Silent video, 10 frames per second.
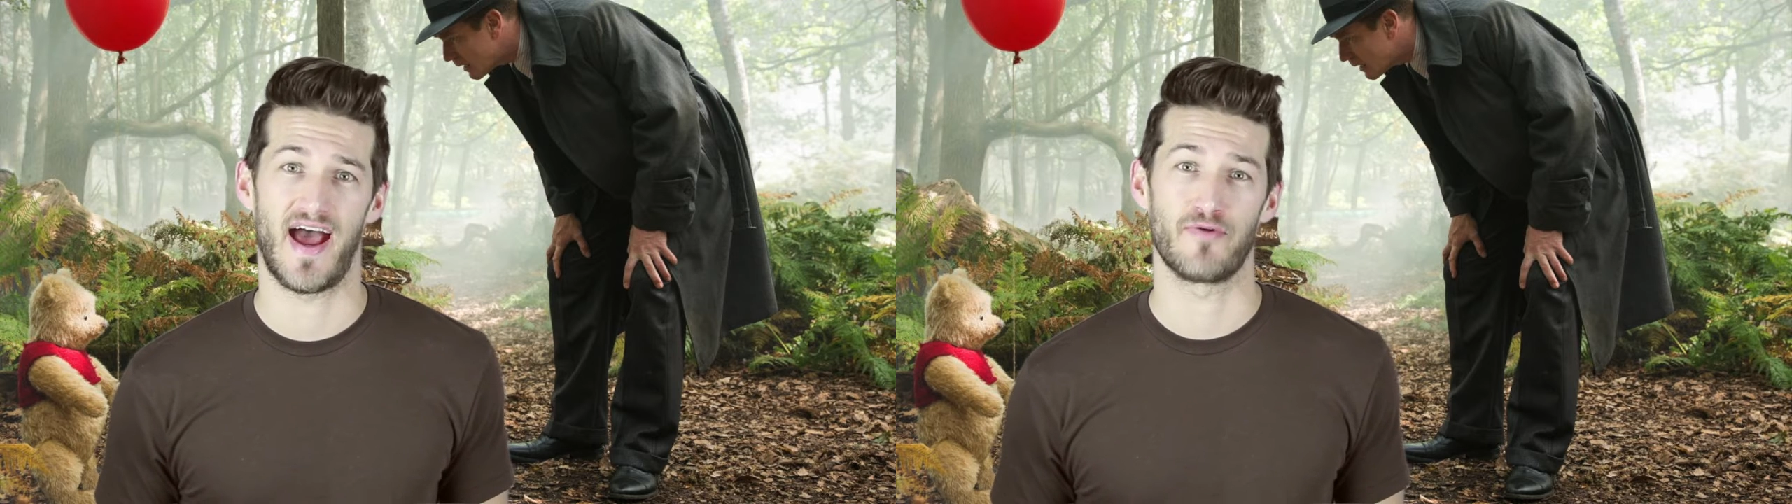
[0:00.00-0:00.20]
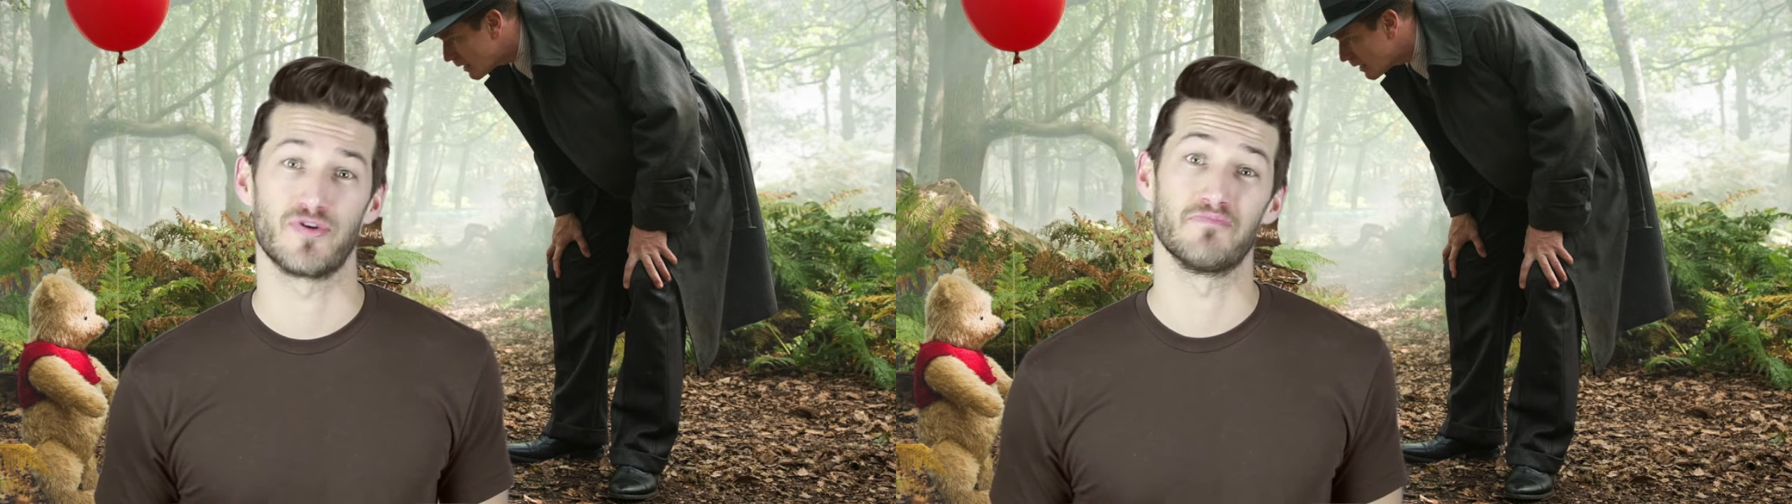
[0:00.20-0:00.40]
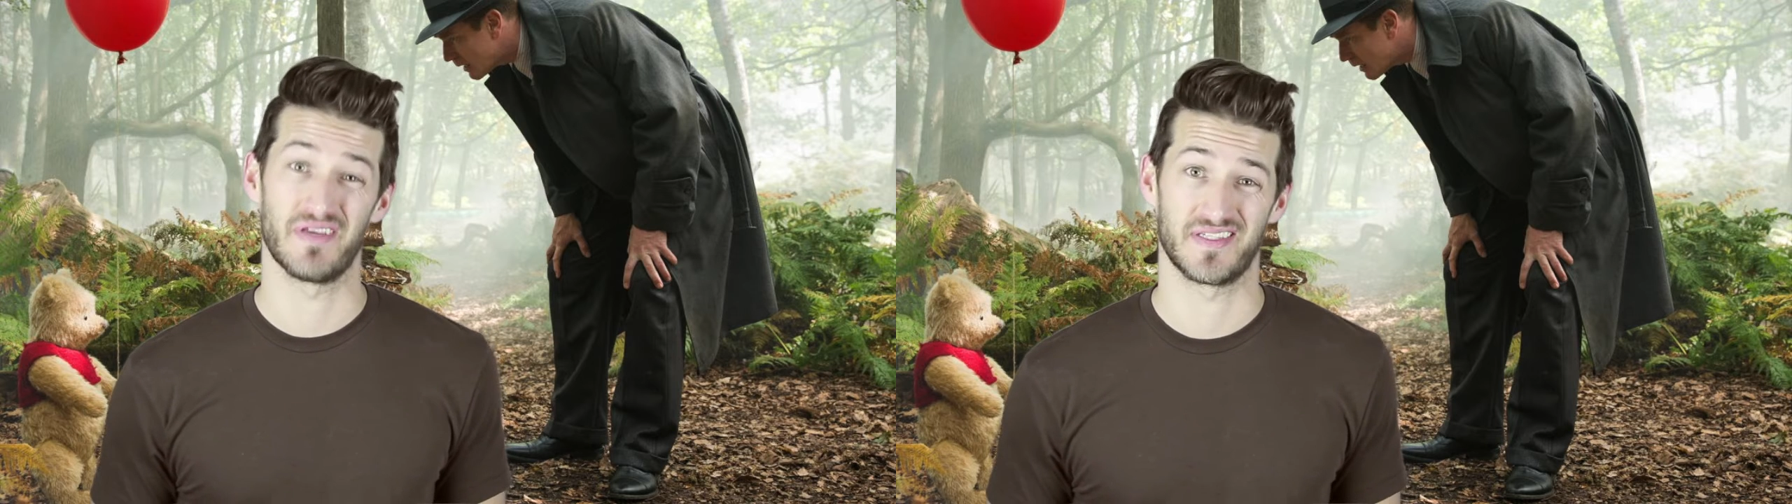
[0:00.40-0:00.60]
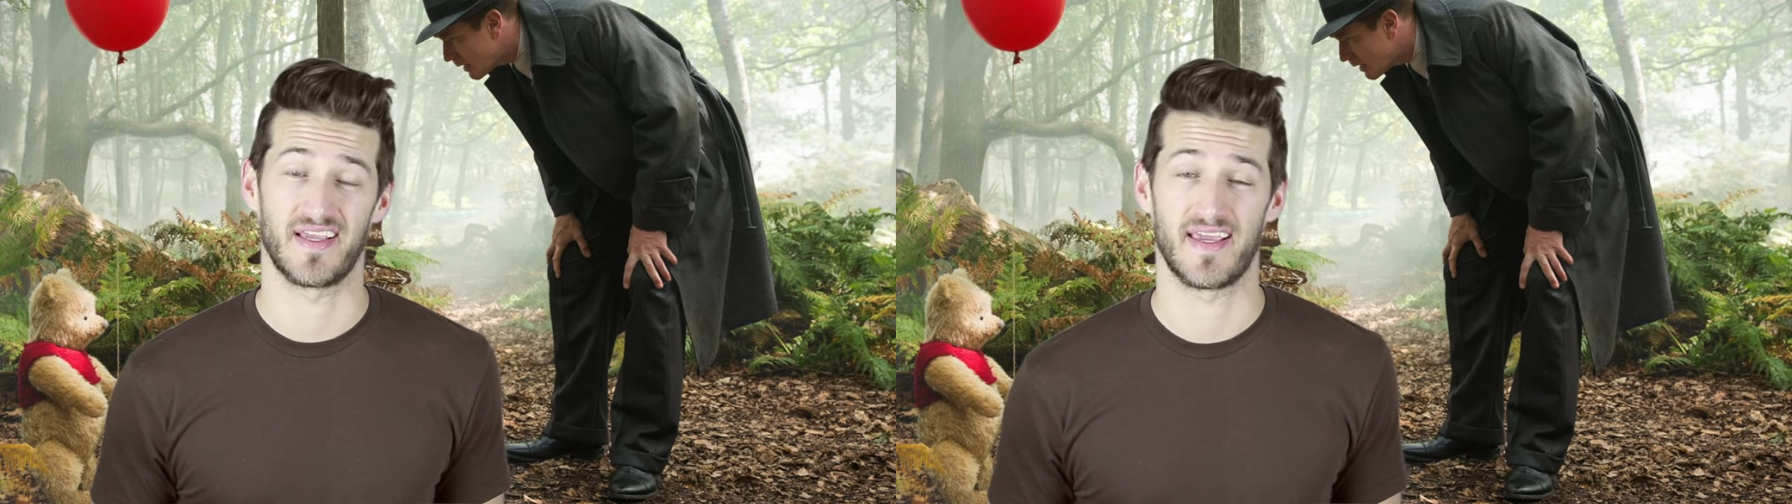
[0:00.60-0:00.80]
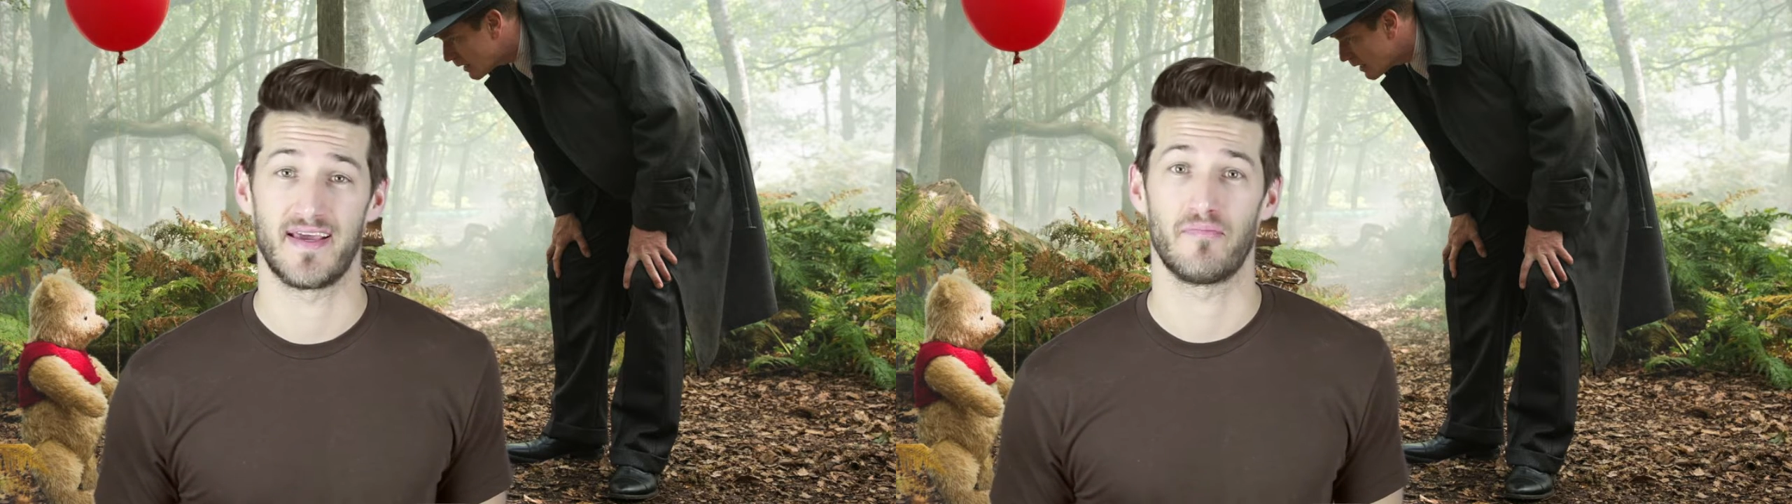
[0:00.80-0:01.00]
I was
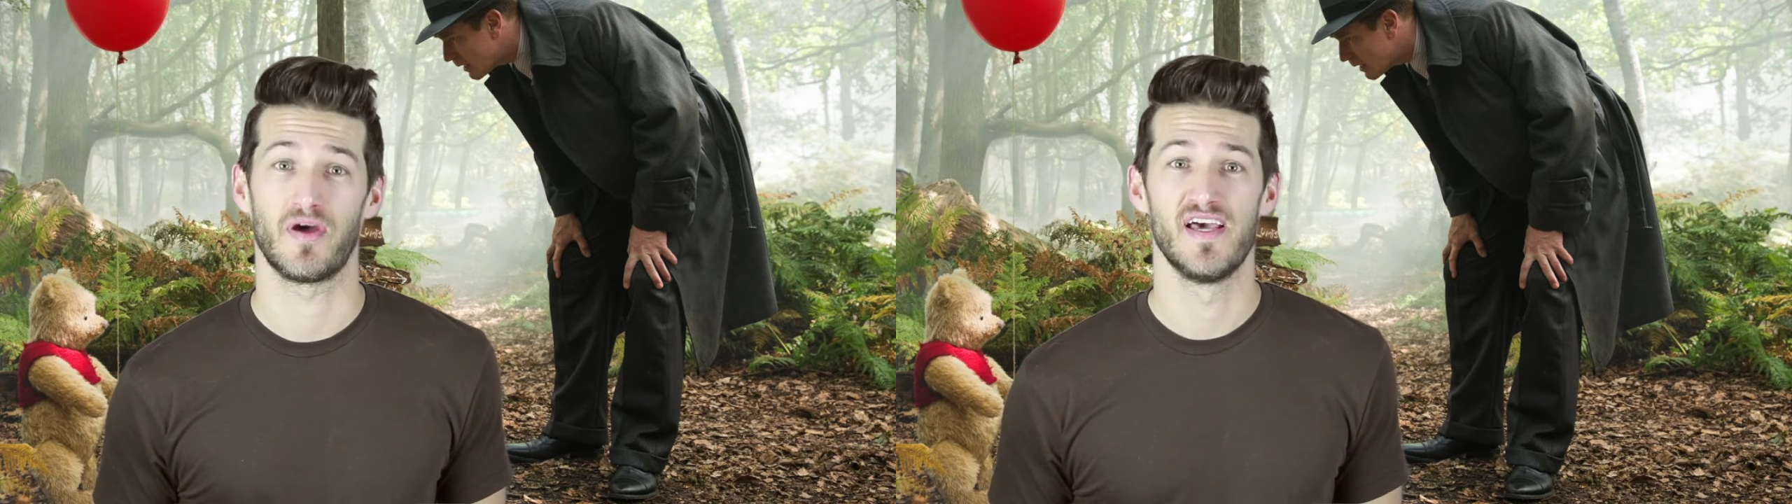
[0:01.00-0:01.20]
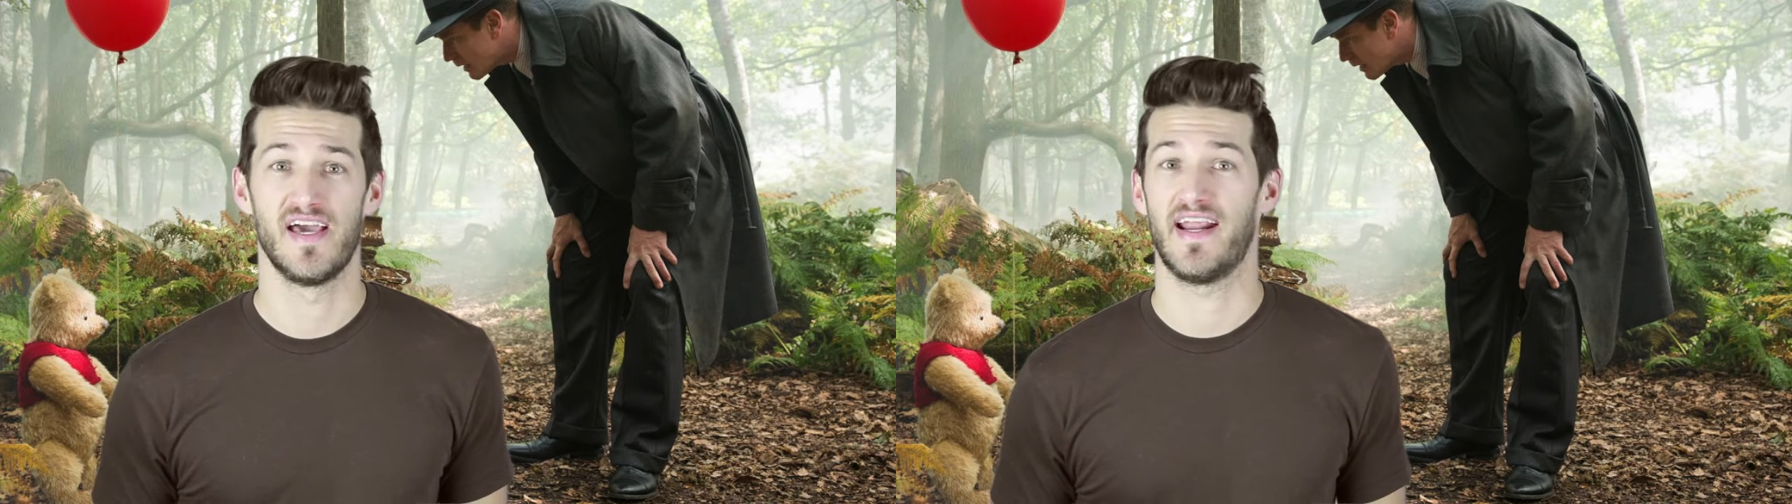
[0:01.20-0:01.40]
missing him,